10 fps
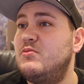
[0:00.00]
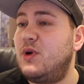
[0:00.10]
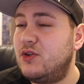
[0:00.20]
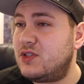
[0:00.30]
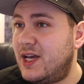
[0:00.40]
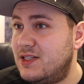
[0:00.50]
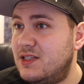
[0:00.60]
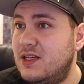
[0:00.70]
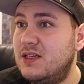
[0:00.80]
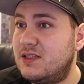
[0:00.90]
Bose
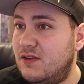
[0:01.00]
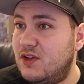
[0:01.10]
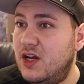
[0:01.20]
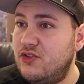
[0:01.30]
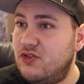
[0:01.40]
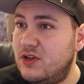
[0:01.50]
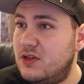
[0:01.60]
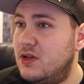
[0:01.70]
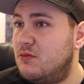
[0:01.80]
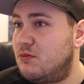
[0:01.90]
NC700,